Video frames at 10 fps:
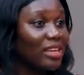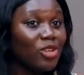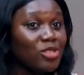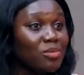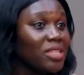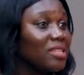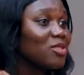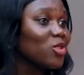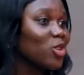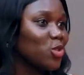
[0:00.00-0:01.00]
That doesn't mean
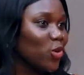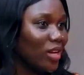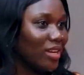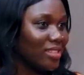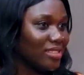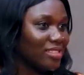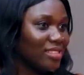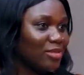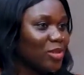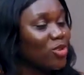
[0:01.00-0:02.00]
it's not your client
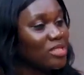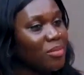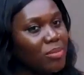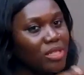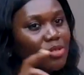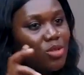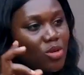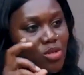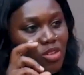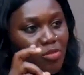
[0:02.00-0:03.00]
because there may be
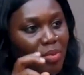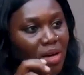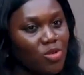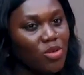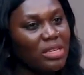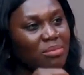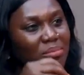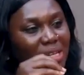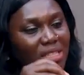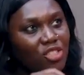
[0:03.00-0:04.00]
tussle of power. So in
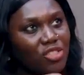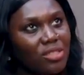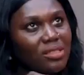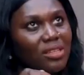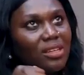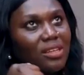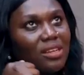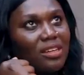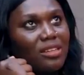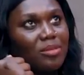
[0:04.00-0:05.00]
managing
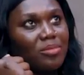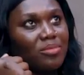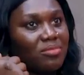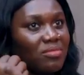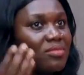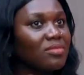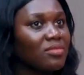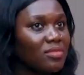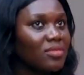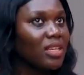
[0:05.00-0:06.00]

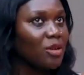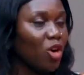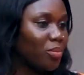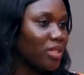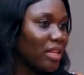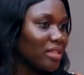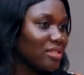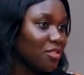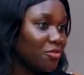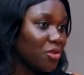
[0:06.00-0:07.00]
a company like
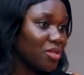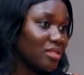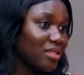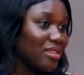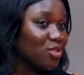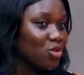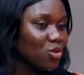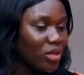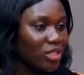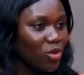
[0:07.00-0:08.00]
this, the first thing is
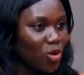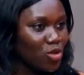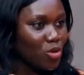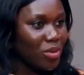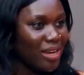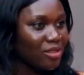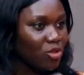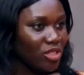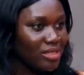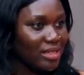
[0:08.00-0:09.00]
knowing your customer and
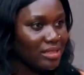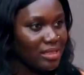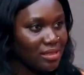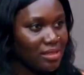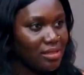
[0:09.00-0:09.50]
knowing their need,